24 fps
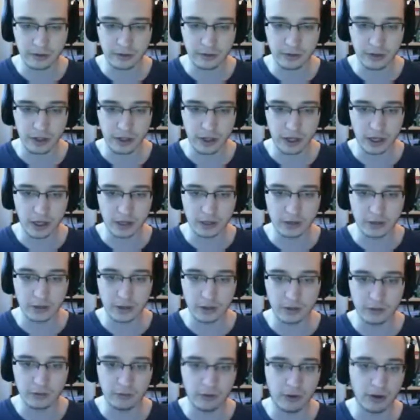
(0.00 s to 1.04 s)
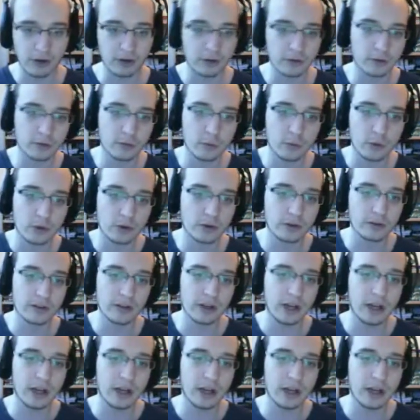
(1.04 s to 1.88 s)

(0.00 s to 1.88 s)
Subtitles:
that you get funneled towards,